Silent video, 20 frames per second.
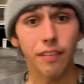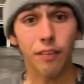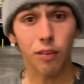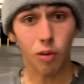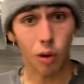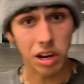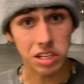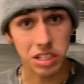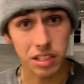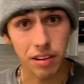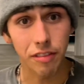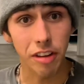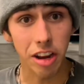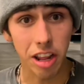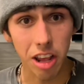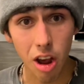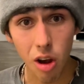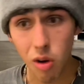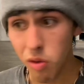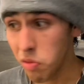for watching the
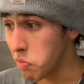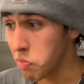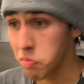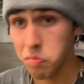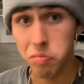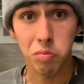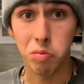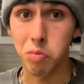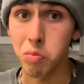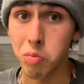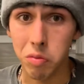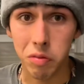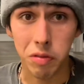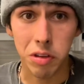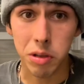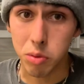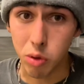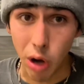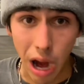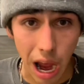video
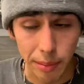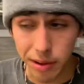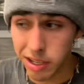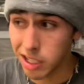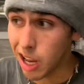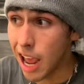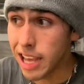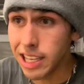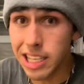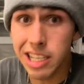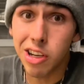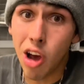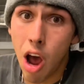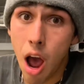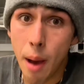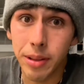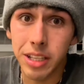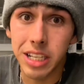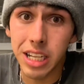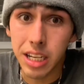subscribing, liking,
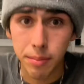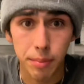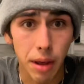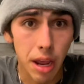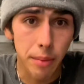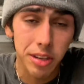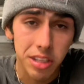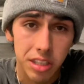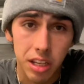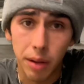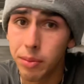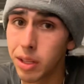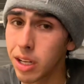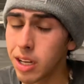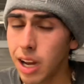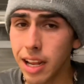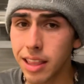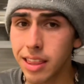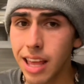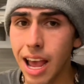commenting, maybe something
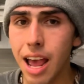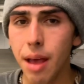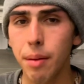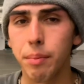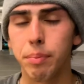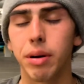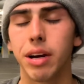like that.